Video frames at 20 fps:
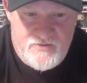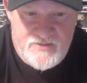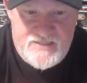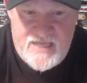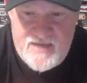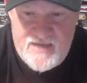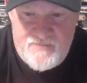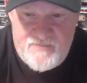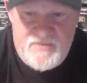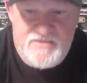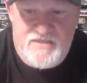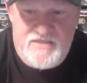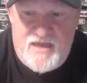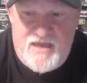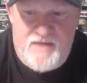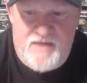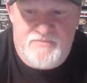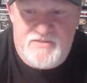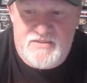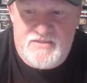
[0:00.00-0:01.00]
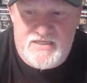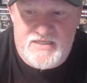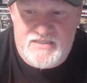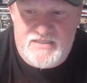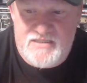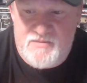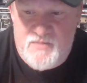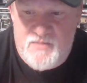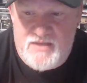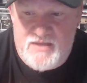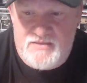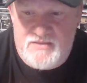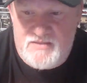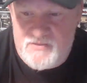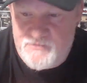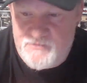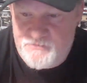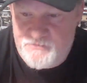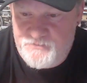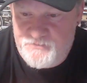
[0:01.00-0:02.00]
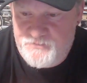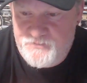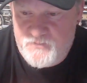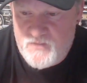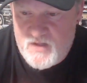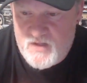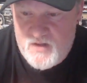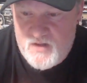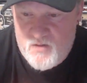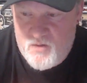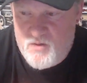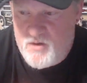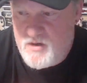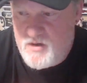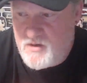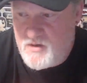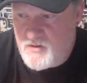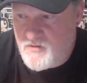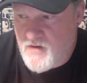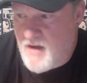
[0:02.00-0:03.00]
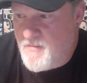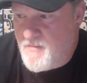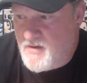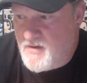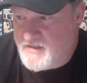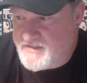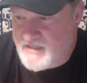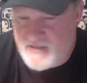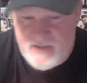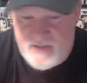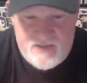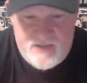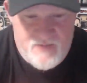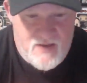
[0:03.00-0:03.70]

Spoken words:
whose name isn't Captain Sexy Pants or Grandma Sexy